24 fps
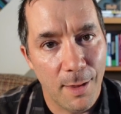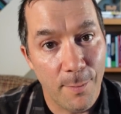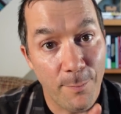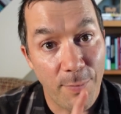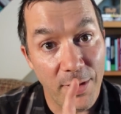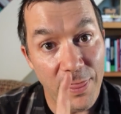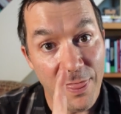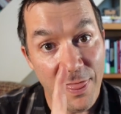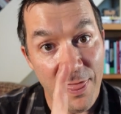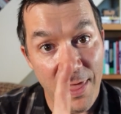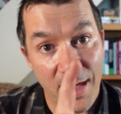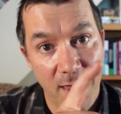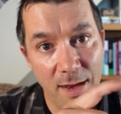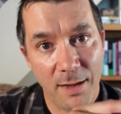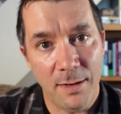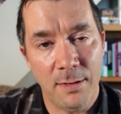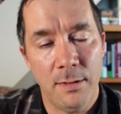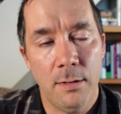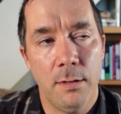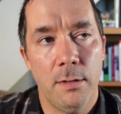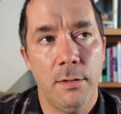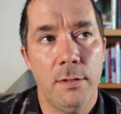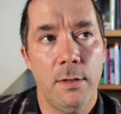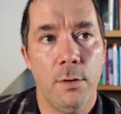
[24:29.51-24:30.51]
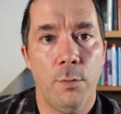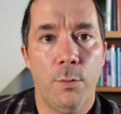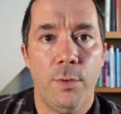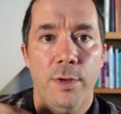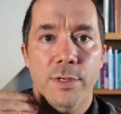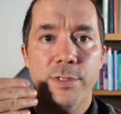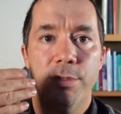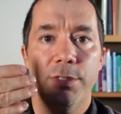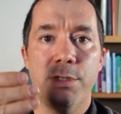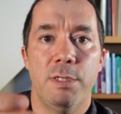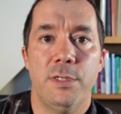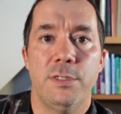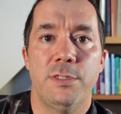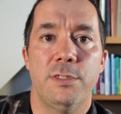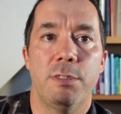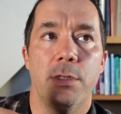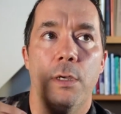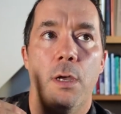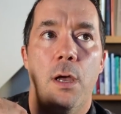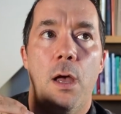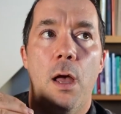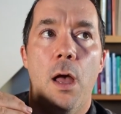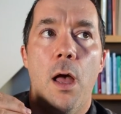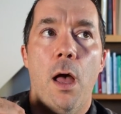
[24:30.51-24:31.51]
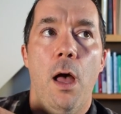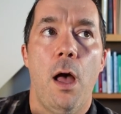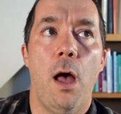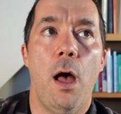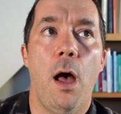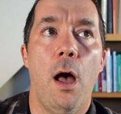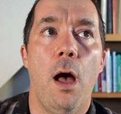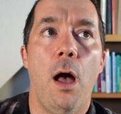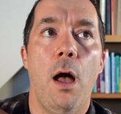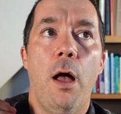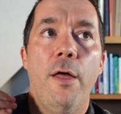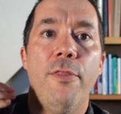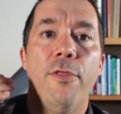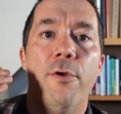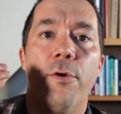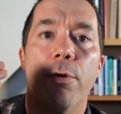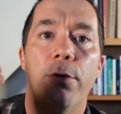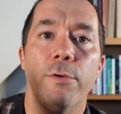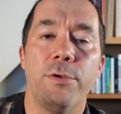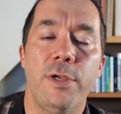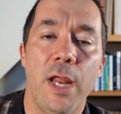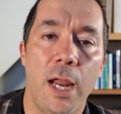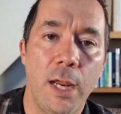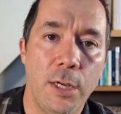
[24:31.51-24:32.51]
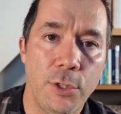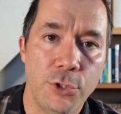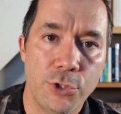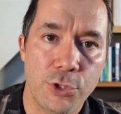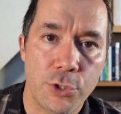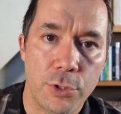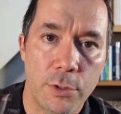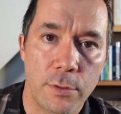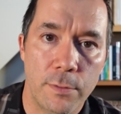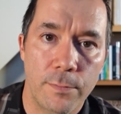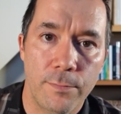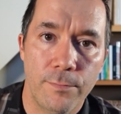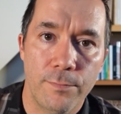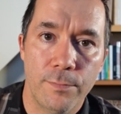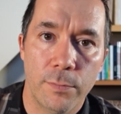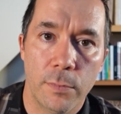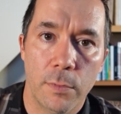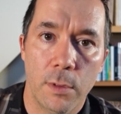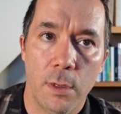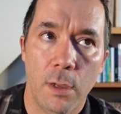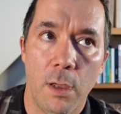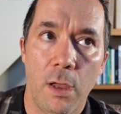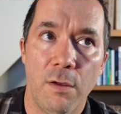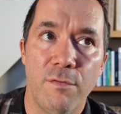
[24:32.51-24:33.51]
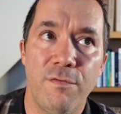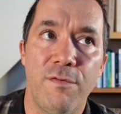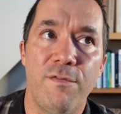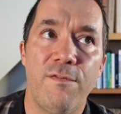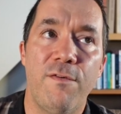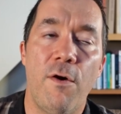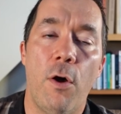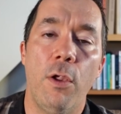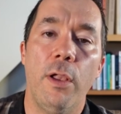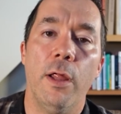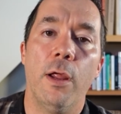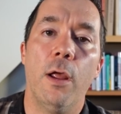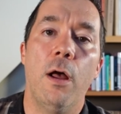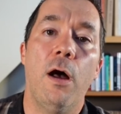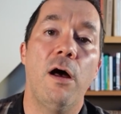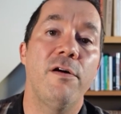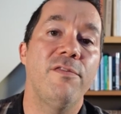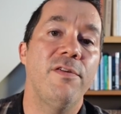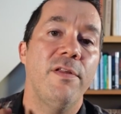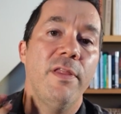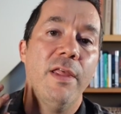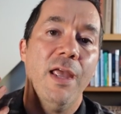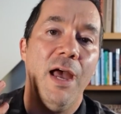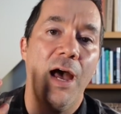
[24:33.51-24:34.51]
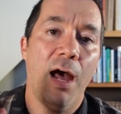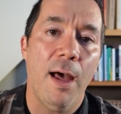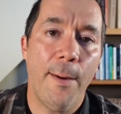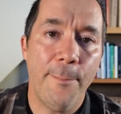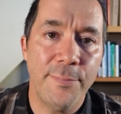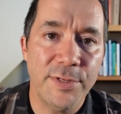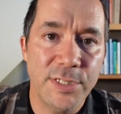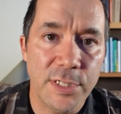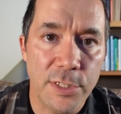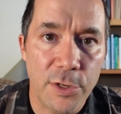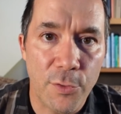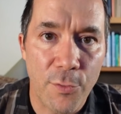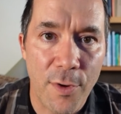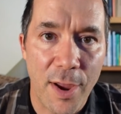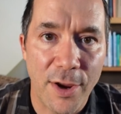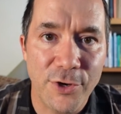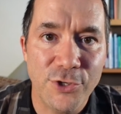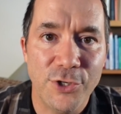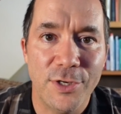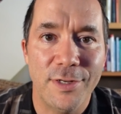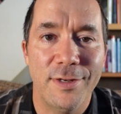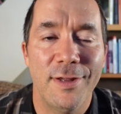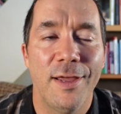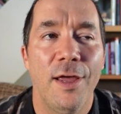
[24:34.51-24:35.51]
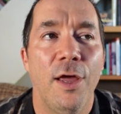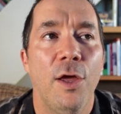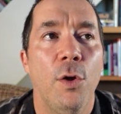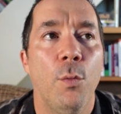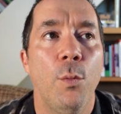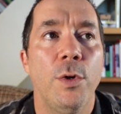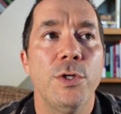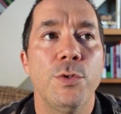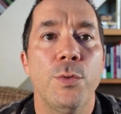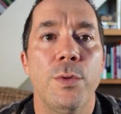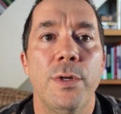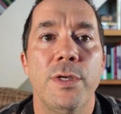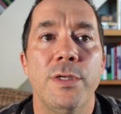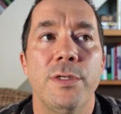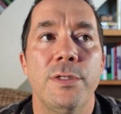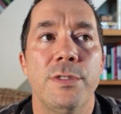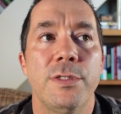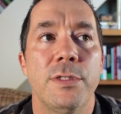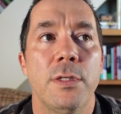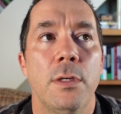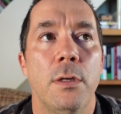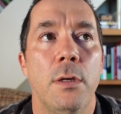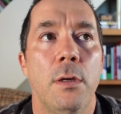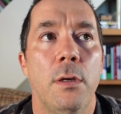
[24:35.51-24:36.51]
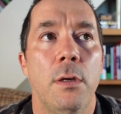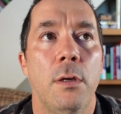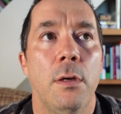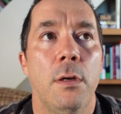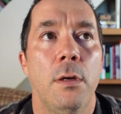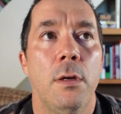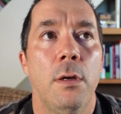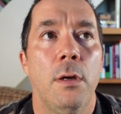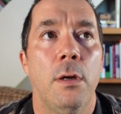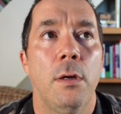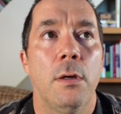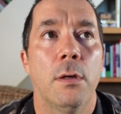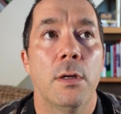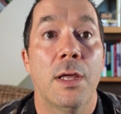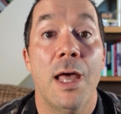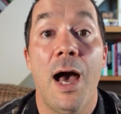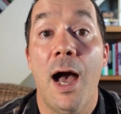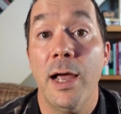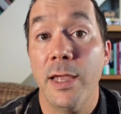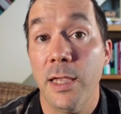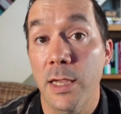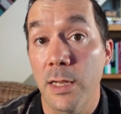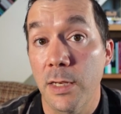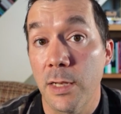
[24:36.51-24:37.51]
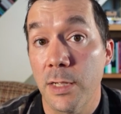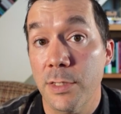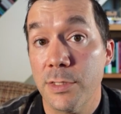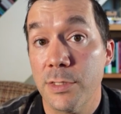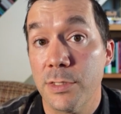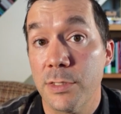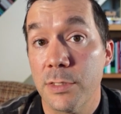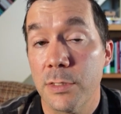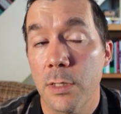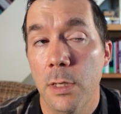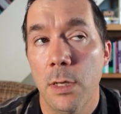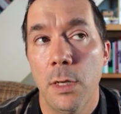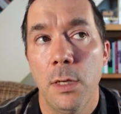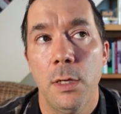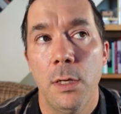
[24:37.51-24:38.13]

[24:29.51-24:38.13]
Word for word: But then there was this other danger of falling off in the opposite direction, which was cockiness,